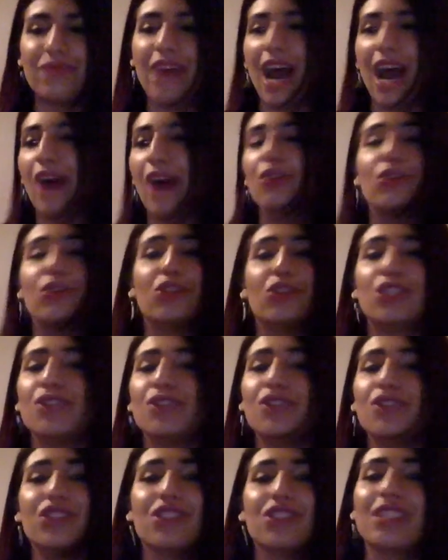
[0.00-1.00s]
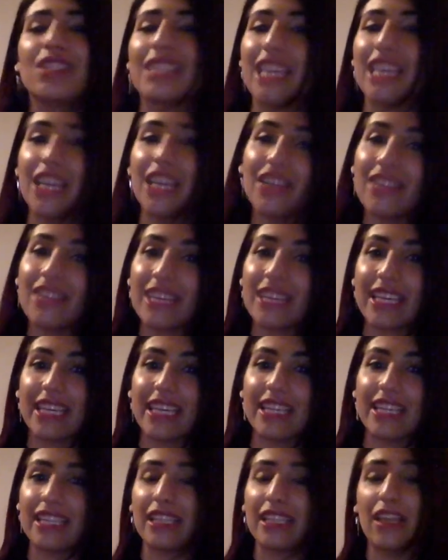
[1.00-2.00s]
I don't know, she was just killing
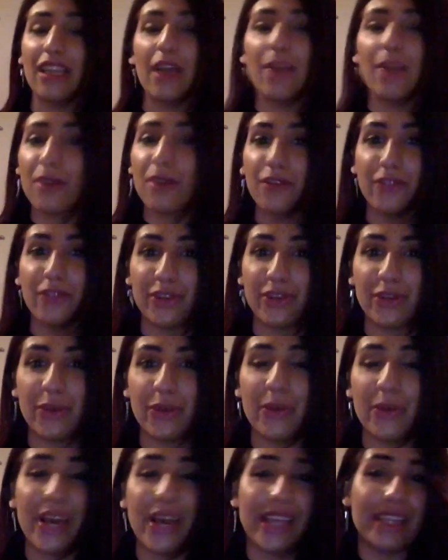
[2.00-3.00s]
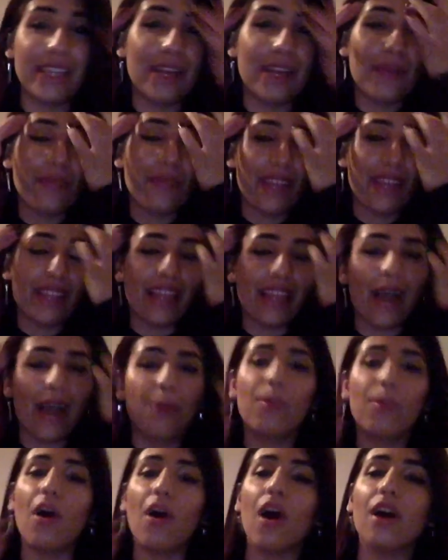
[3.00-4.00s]
it and coming for you. And
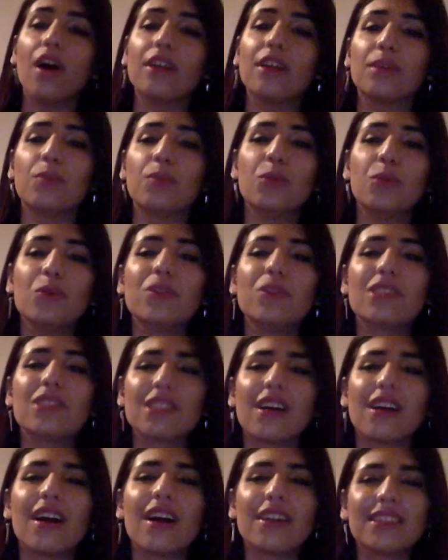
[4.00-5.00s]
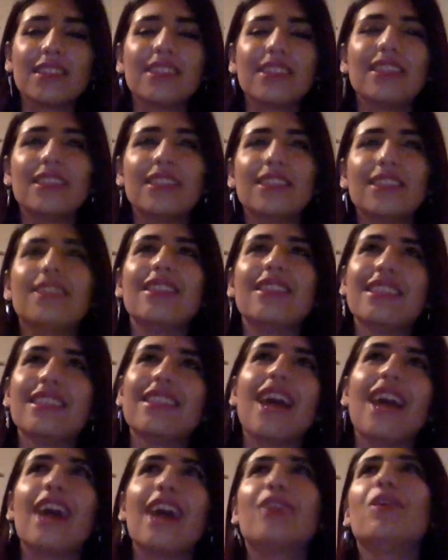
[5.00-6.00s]
that part, the moon star, I don't
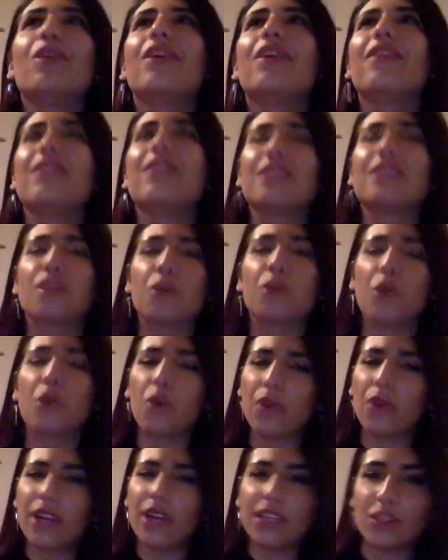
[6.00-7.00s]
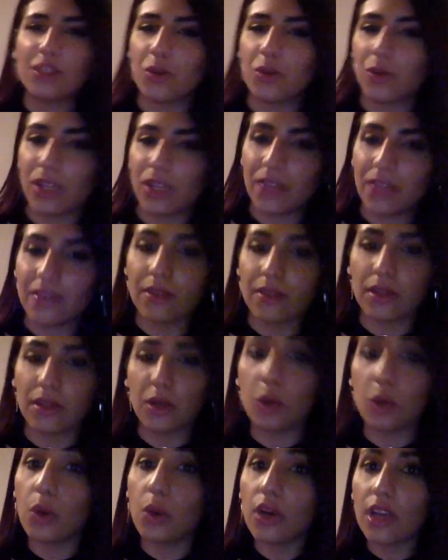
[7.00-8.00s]
know if it's a chorus or whatever, the
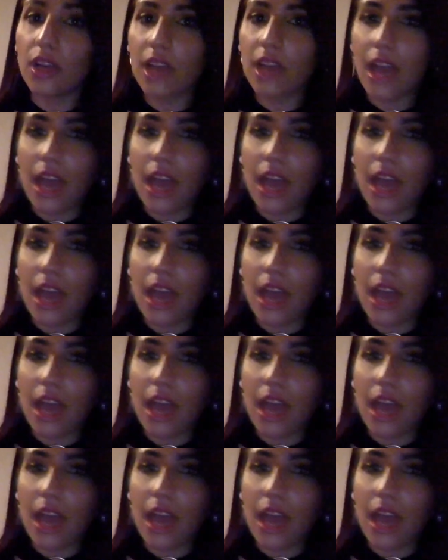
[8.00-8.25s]
hook,